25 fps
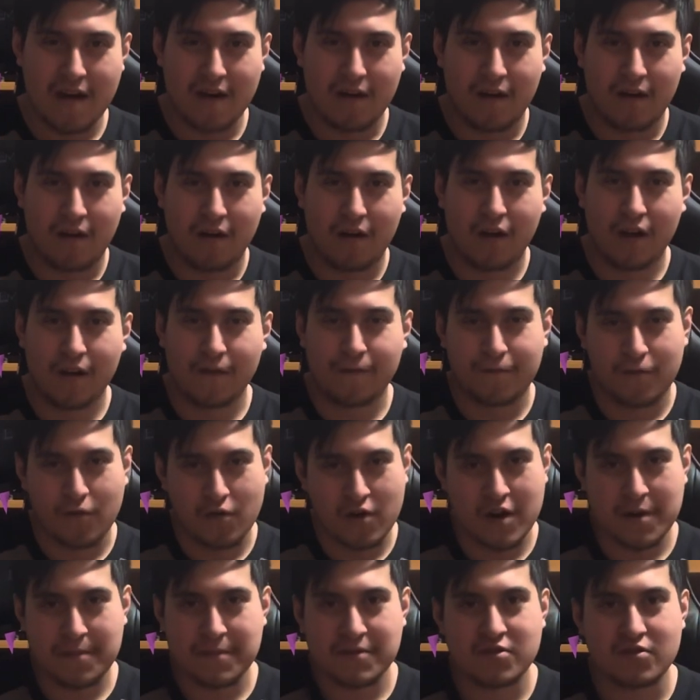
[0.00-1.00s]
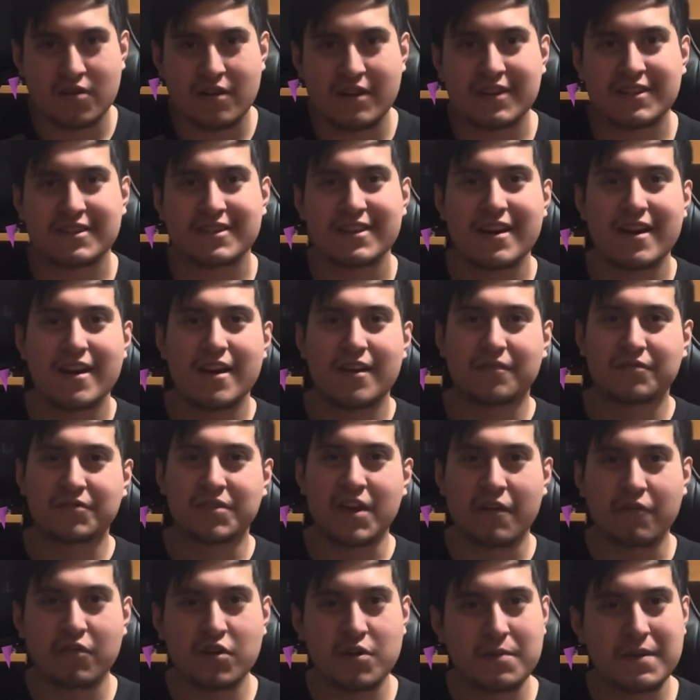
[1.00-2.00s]
all four animatronics,
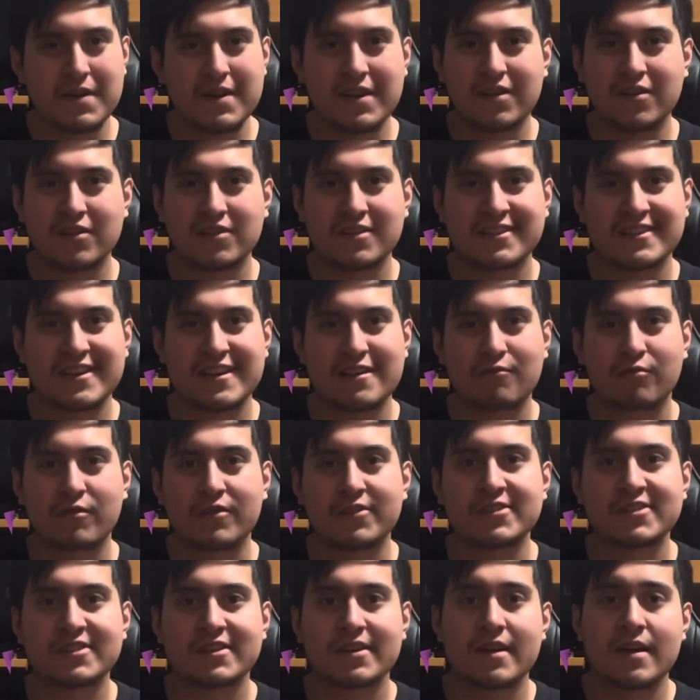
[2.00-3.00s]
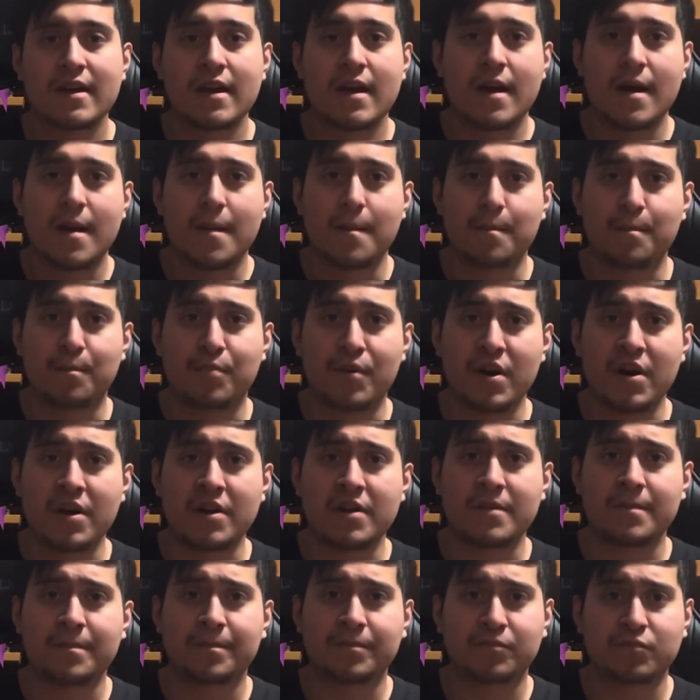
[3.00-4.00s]
that would have been a good sequence.
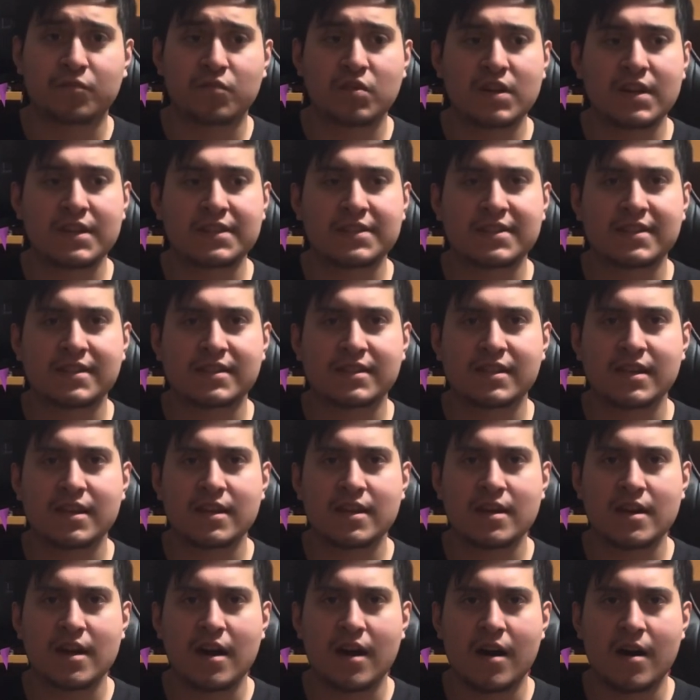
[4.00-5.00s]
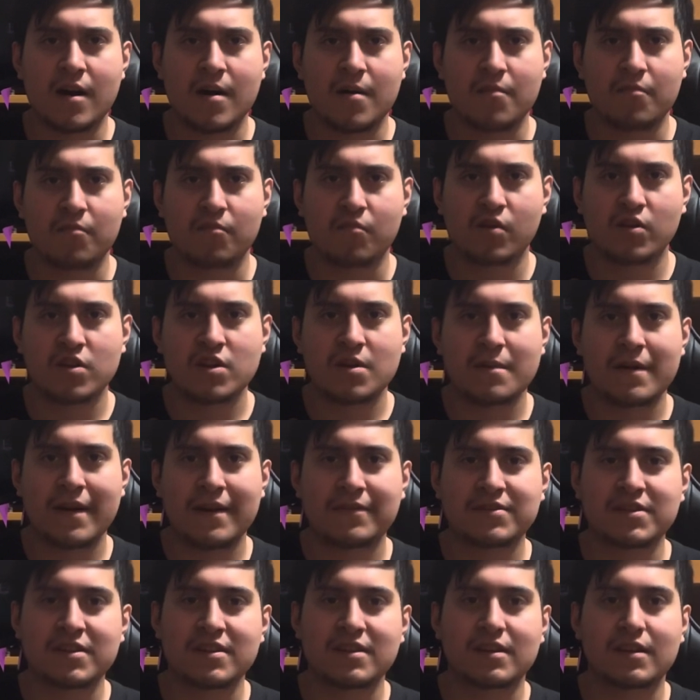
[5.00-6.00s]
But we get to see William
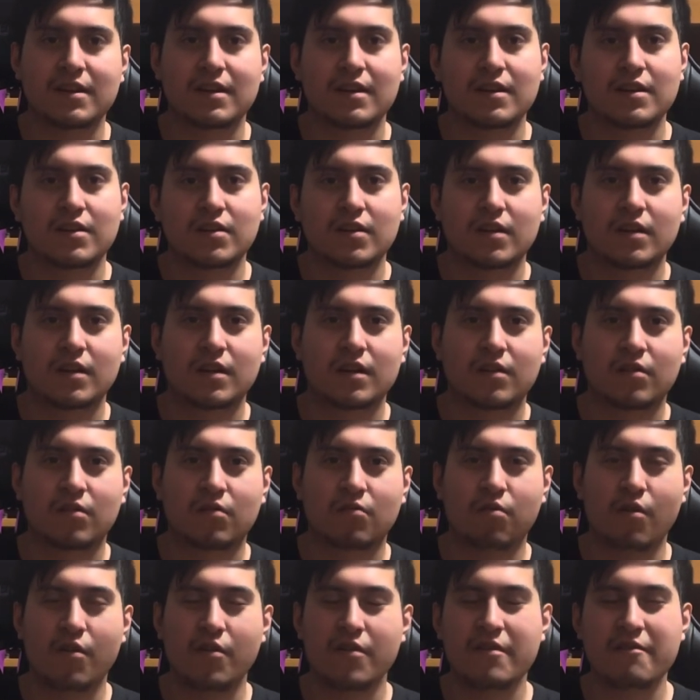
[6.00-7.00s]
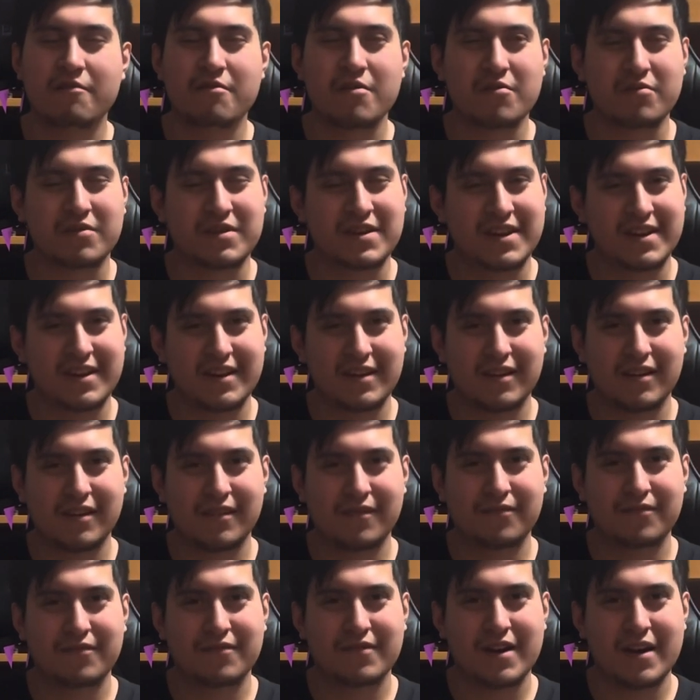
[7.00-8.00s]
Afton, quote unquote,
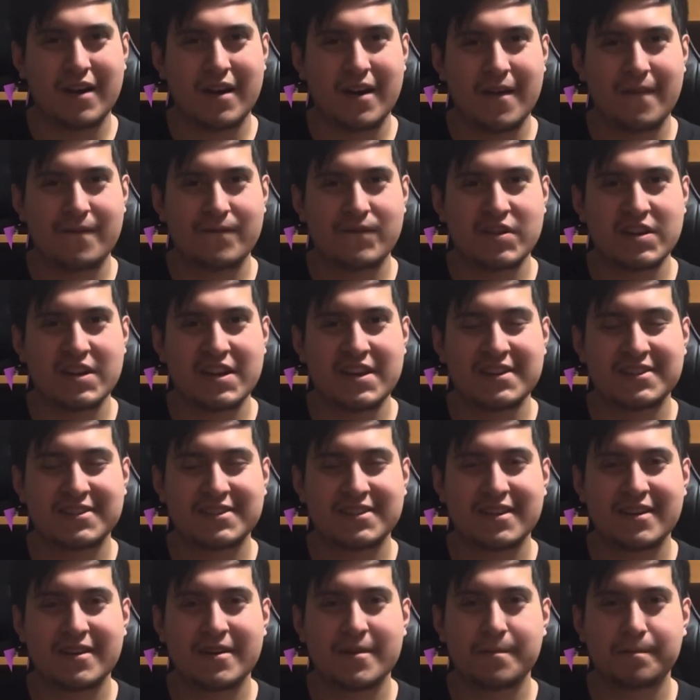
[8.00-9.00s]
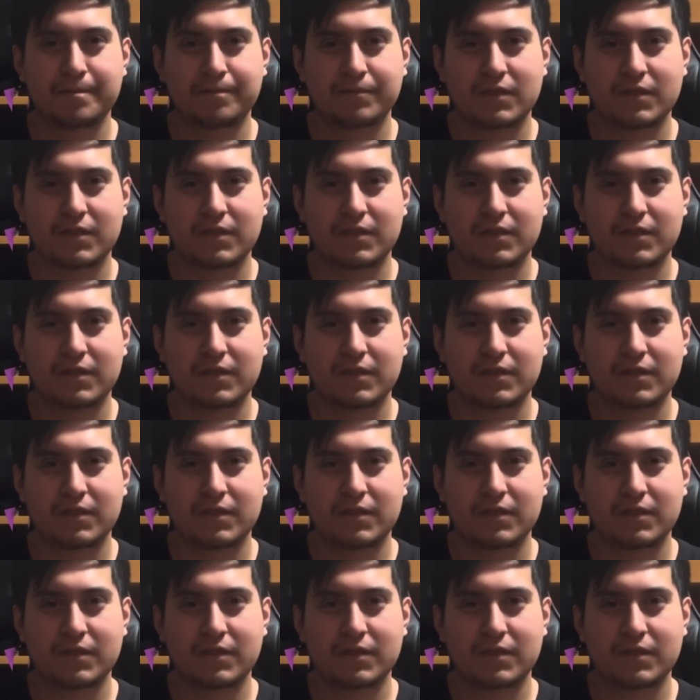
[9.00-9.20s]
kill Vanessa,